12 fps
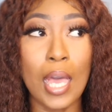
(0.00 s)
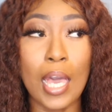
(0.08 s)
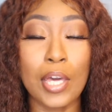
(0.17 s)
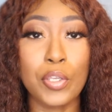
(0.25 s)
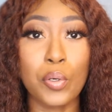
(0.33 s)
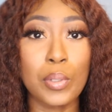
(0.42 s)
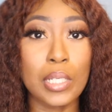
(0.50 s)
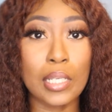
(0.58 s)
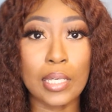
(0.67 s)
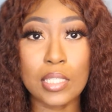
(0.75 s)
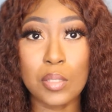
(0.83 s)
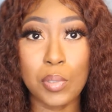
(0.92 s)
I don't really
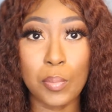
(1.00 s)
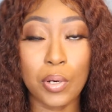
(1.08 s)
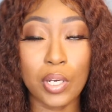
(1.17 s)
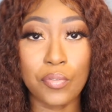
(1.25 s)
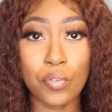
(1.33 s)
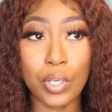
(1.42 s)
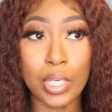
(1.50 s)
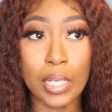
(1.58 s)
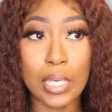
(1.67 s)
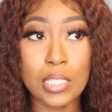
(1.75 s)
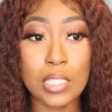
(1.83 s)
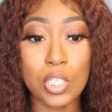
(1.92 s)
like to be part of
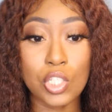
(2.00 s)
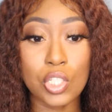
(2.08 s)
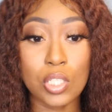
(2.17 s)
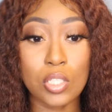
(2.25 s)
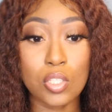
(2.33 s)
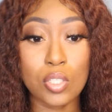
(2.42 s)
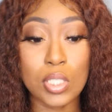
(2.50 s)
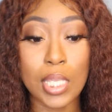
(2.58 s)
organizations